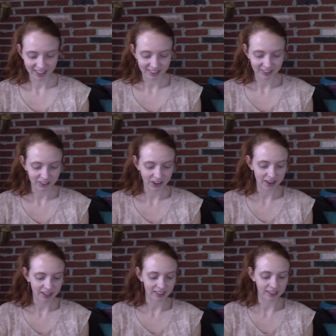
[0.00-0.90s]
this is
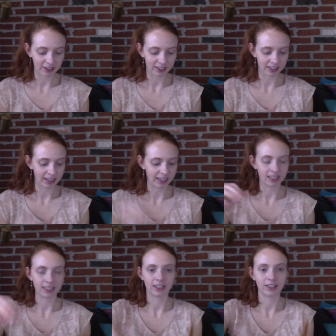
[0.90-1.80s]
great because it's on like
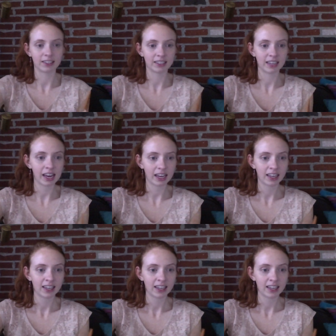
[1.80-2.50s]
a little stick,